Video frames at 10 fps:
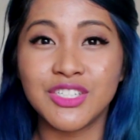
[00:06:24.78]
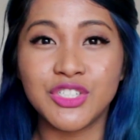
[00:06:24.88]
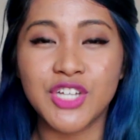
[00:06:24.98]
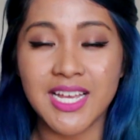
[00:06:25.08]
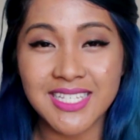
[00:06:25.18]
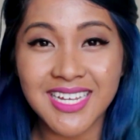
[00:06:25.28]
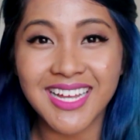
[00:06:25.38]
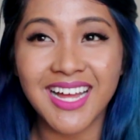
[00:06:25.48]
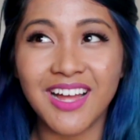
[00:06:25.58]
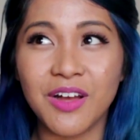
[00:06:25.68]

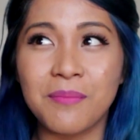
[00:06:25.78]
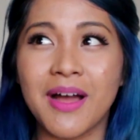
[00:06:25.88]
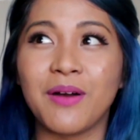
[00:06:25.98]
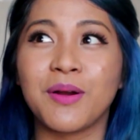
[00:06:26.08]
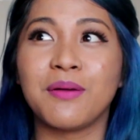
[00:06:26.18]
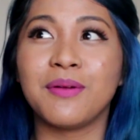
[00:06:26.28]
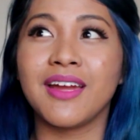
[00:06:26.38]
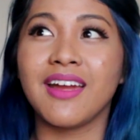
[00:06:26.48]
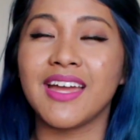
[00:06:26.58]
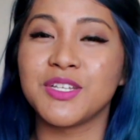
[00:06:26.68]
Jessica about
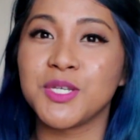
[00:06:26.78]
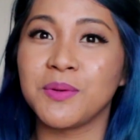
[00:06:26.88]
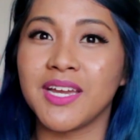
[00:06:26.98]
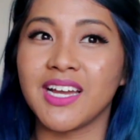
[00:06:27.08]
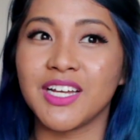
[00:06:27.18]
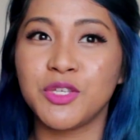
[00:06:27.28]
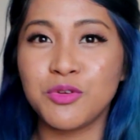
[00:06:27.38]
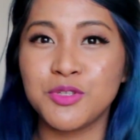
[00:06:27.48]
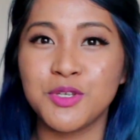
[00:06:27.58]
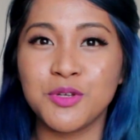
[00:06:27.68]
going and doing a
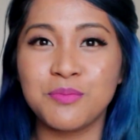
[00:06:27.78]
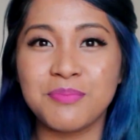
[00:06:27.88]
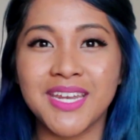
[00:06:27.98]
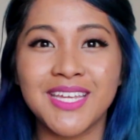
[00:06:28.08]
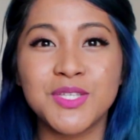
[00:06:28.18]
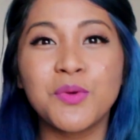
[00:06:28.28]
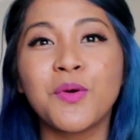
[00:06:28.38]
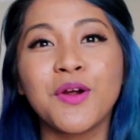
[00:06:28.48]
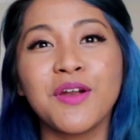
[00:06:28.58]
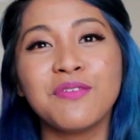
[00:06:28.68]
YouTube mini
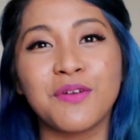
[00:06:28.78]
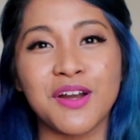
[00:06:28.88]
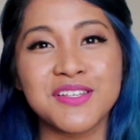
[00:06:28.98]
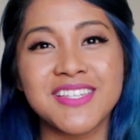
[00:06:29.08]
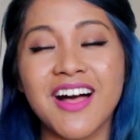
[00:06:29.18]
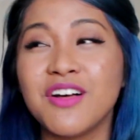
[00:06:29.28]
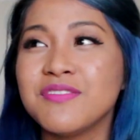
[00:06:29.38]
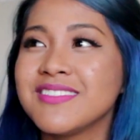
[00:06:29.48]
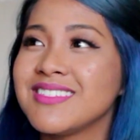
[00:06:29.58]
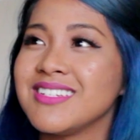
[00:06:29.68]
tour for
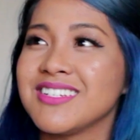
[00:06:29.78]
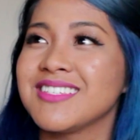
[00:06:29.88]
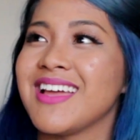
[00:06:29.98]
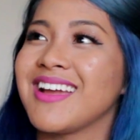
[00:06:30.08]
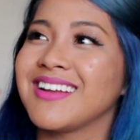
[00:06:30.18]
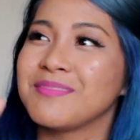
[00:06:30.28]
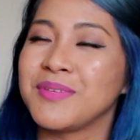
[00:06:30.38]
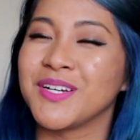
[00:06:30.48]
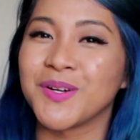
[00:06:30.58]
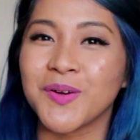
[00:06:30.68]
ourselves to just like
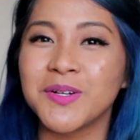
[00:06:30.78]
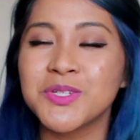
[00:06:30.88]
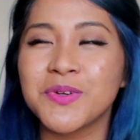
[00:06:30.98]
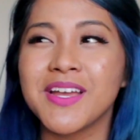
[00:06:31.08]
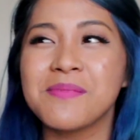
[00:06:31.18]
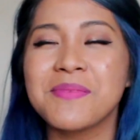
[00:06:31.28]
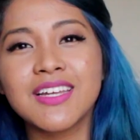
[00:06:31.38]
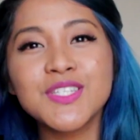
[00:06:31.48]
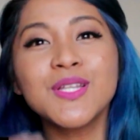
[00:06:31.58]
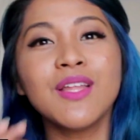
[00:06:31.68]
be a girl trip.
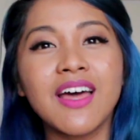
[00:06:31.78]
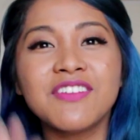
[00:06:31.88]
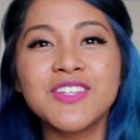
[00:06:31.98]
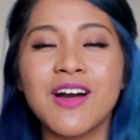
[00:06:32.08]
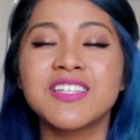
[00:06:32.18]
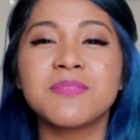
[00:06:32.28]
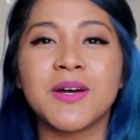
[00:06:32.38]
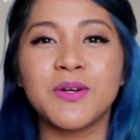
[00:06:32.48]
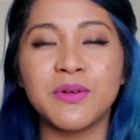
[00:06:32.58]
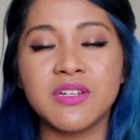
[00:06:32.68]
There's a lot of talks
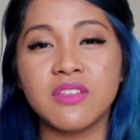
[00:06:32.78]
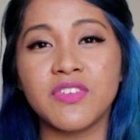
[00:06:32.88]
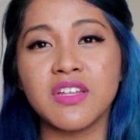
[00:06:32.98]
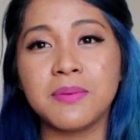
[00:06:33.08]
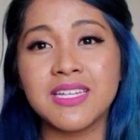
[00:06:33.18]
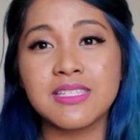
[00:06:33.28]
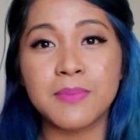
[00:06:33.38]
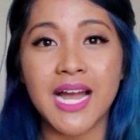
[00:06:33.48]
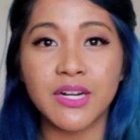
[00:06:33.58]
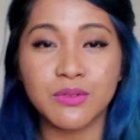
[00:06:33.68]
about going to the Philippines,
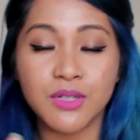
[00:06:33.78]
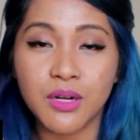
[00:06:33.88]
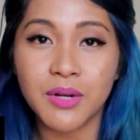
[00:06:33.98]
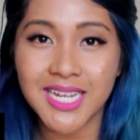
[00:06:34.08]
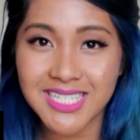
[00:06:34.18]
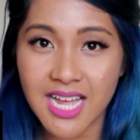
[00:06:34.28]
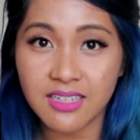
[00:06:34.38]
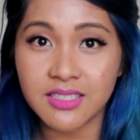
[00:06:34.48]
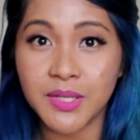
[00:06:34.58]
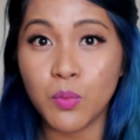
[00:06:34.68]
but I don't know
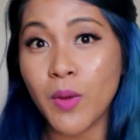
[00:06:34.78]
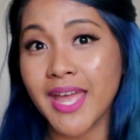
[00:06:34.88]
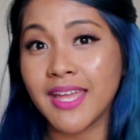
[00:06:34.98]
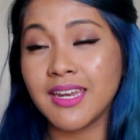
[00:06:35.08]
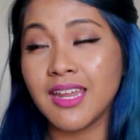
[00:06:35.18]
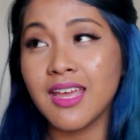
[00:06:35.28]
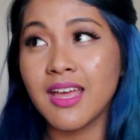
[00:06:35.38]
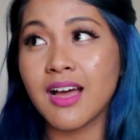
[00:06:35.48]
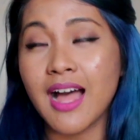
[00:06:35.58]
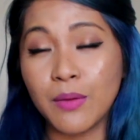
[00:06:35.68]
exactly when
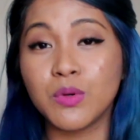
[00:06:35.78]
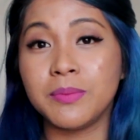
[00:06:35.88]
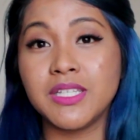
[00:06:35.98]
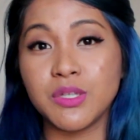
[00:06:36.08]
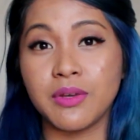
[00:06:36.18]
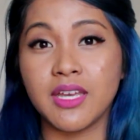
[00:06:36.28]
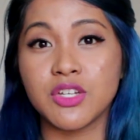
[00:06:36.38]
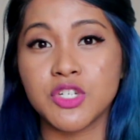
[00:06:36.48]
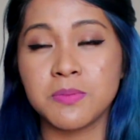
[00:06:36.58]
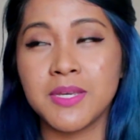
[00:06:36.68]
I will be doing
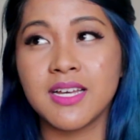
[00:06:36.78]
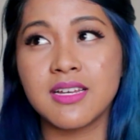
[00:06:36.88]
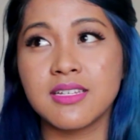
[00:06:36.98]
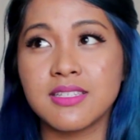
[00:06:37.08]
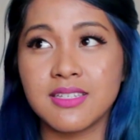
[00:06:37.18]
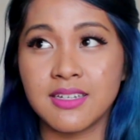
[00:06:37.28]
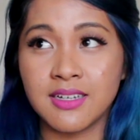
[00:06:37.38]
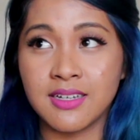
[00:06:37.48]
it just because